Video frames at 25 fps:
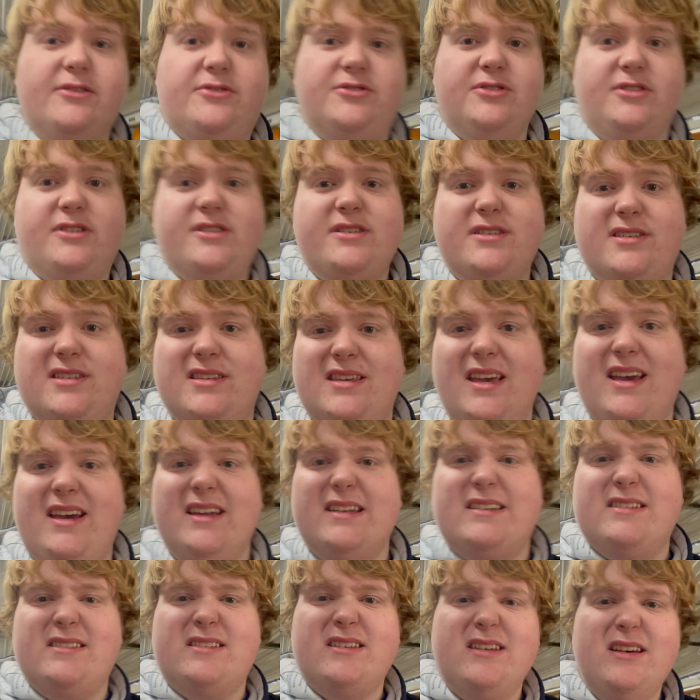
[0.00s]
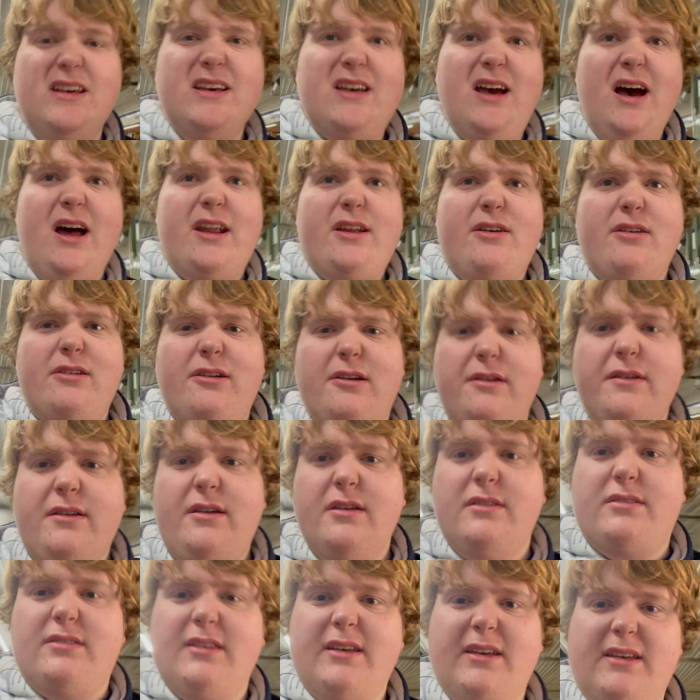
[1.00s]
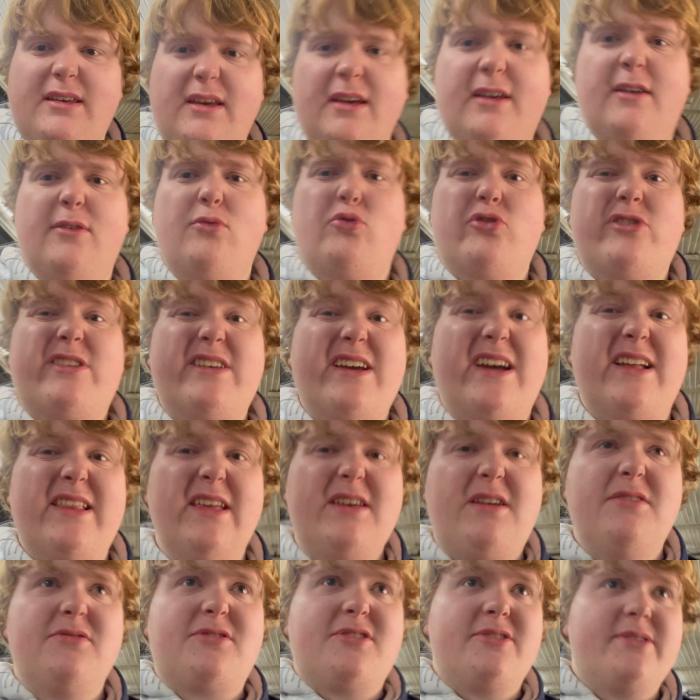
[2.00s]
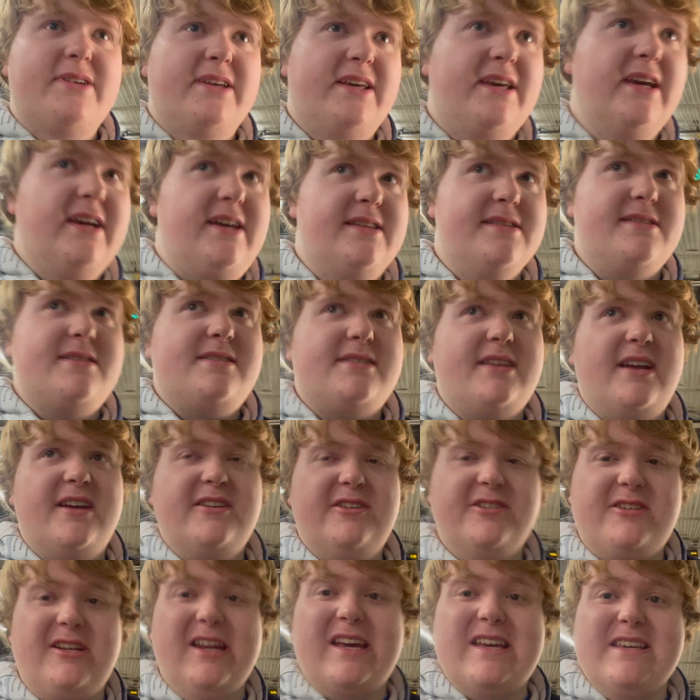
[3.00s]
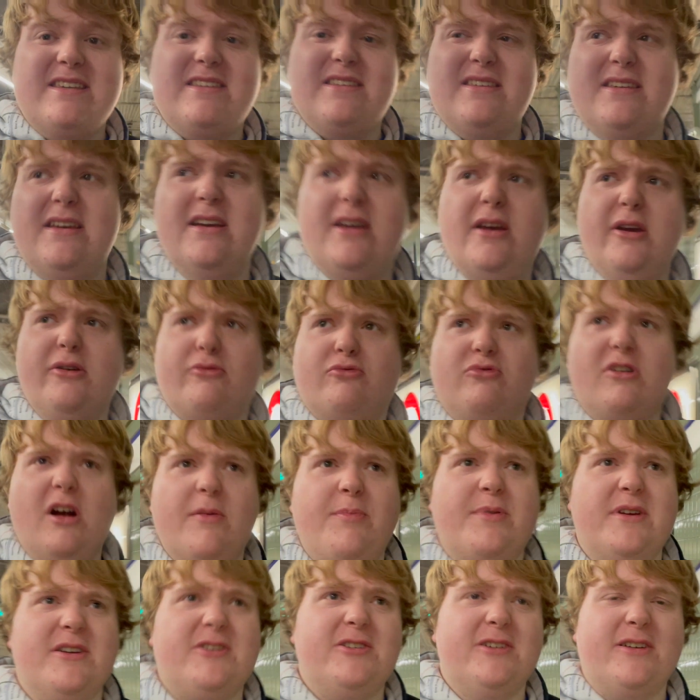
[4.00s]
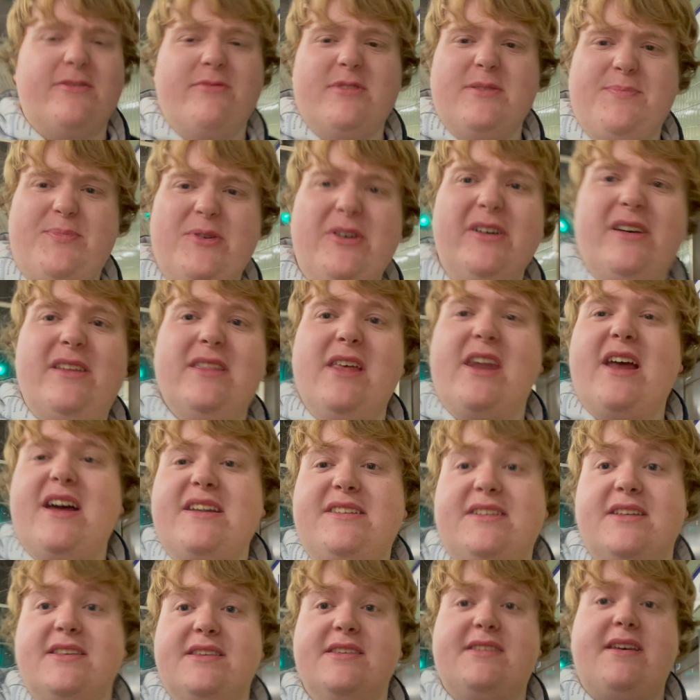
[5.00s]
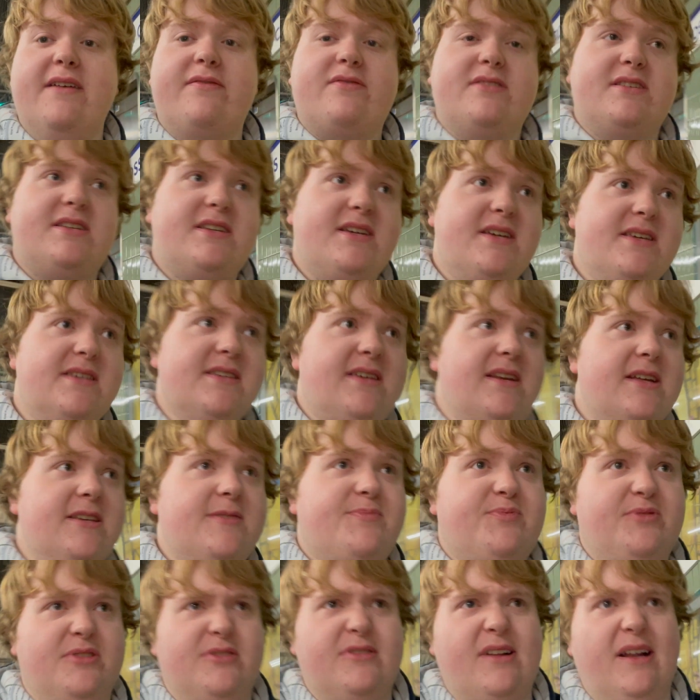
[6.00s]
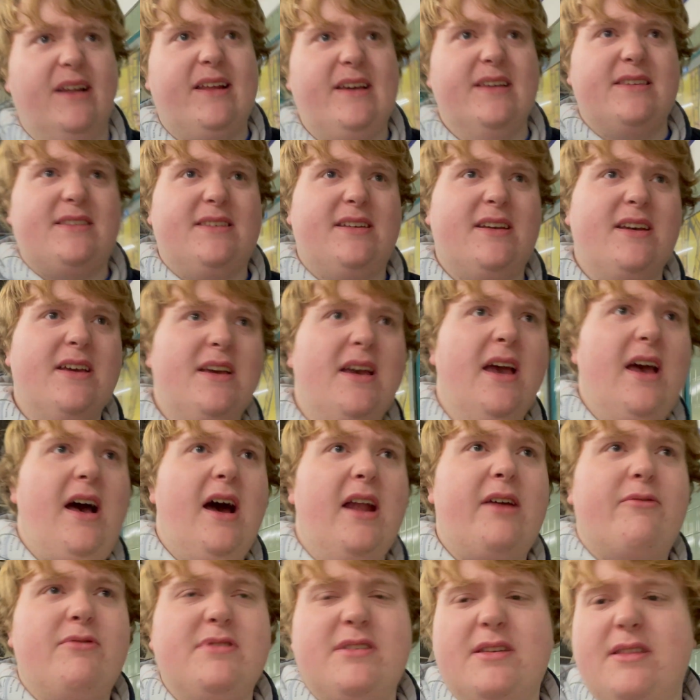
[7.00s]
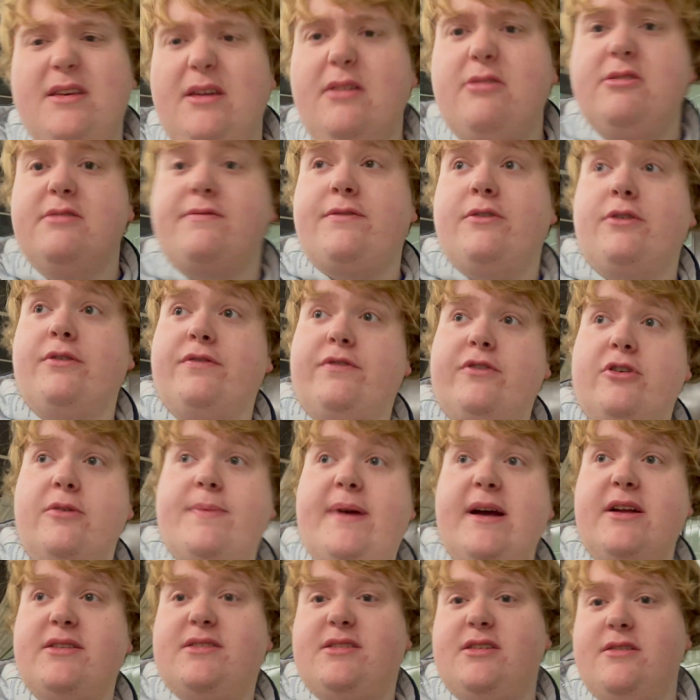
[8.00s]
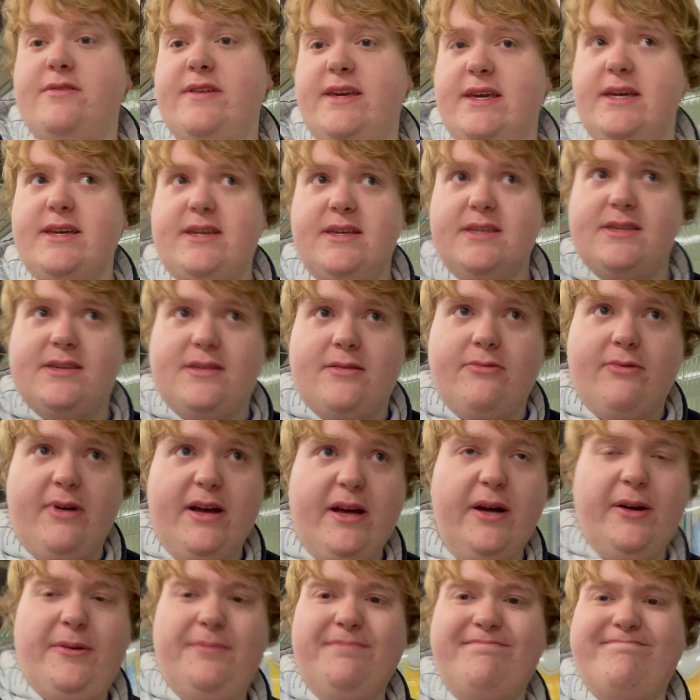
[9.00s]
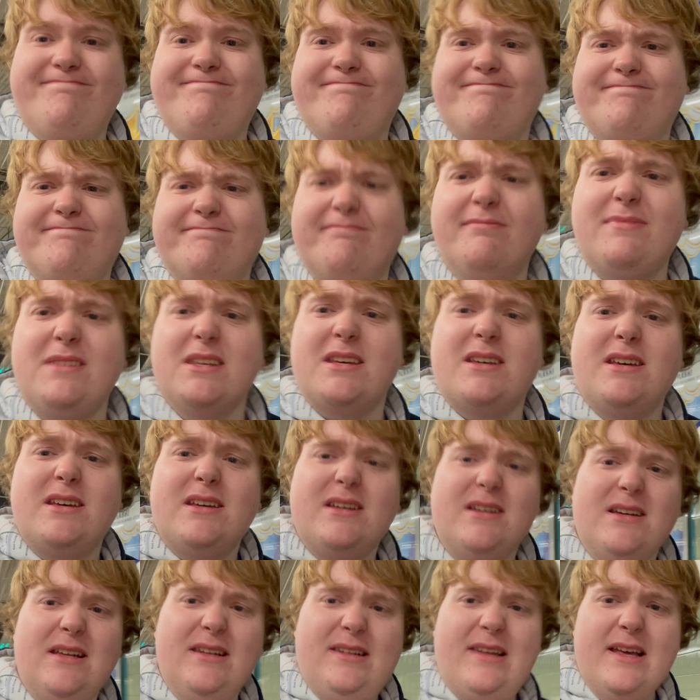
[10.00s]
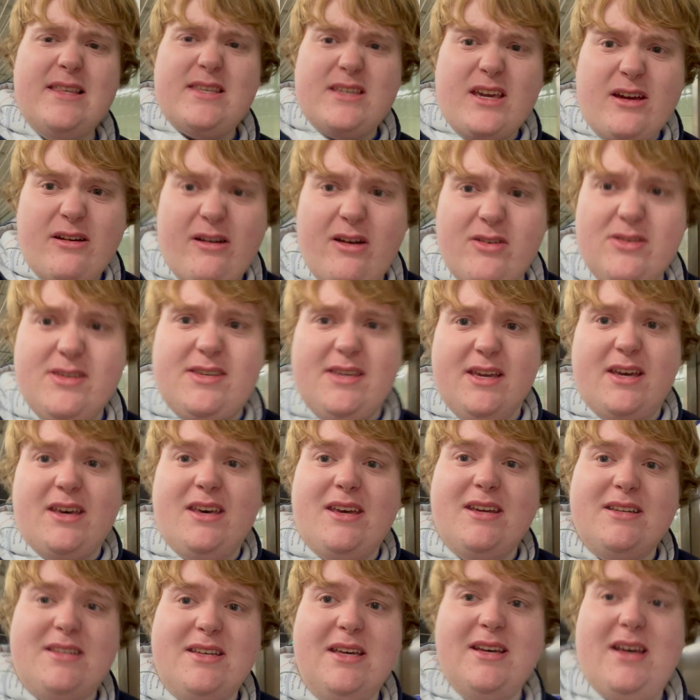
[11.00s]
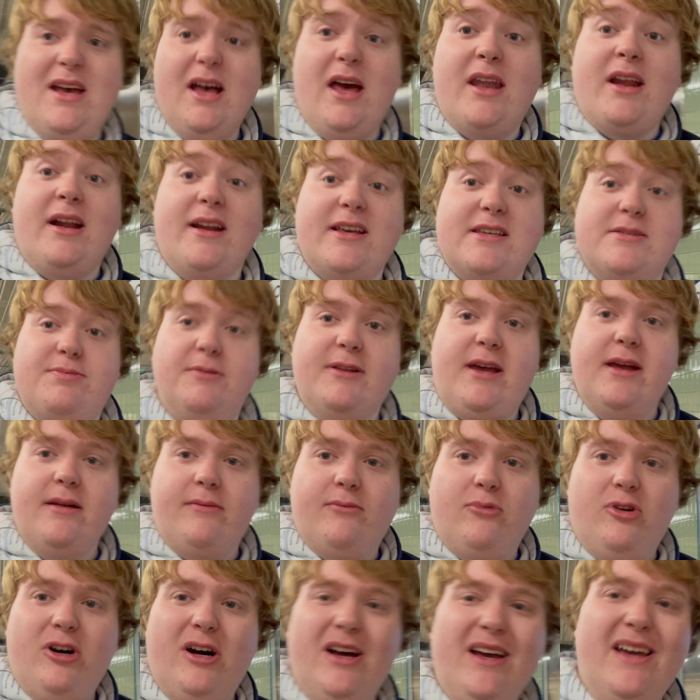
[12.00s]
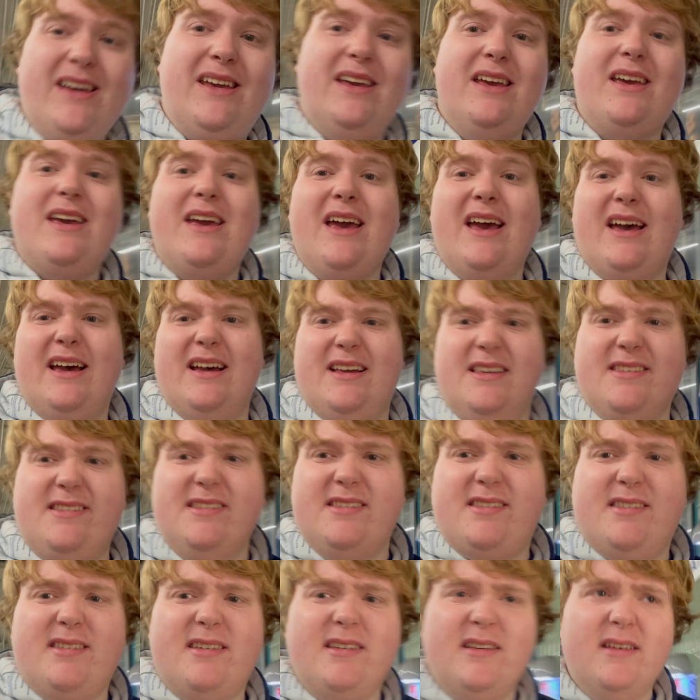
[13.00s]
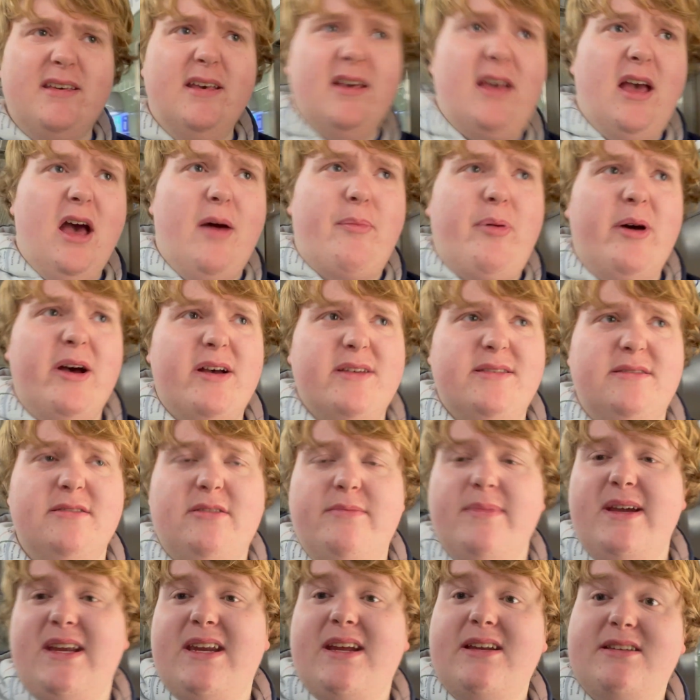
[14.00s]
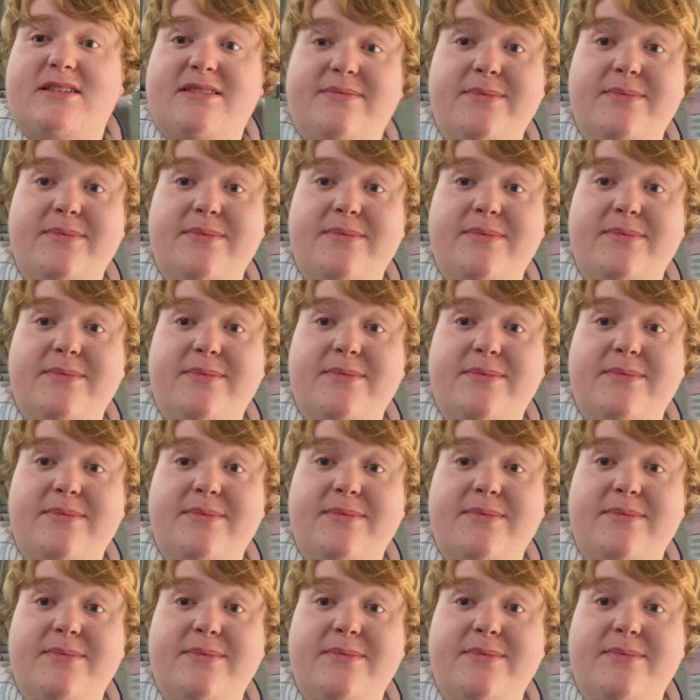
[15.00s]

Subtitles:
Cross, and I know a lot of you are thinking, what the hell are you doing here? This station is rubbish. It was built in the 1970s and it's brutalist, and it was only useful for about 2 years. Well, let's go outside and I'll explain why it has a personal meaning to